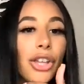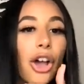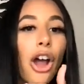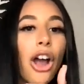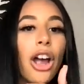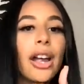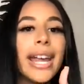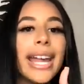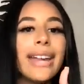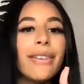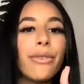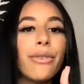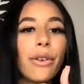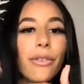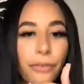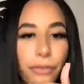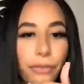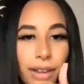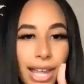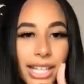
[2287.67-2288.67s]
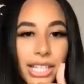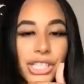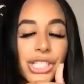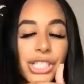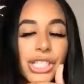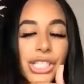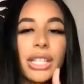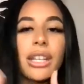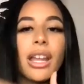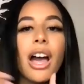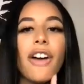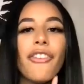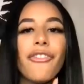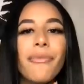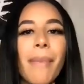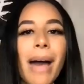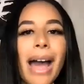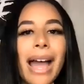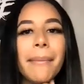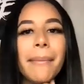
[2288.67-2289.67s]
are a reflection of
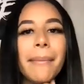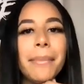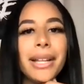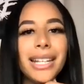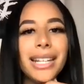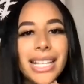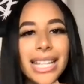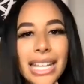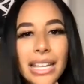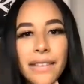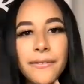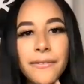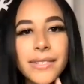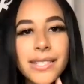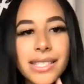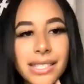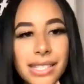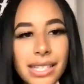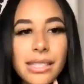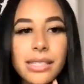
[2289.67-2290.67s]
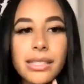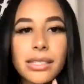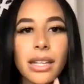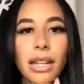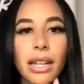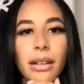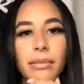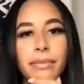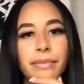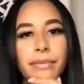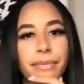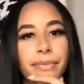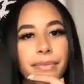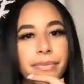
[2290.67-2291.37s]
my belief system.